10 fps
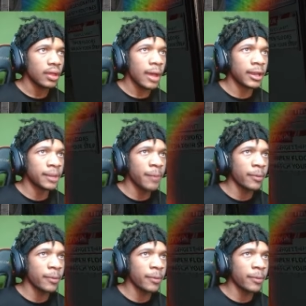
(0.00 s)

I need to pop a oh.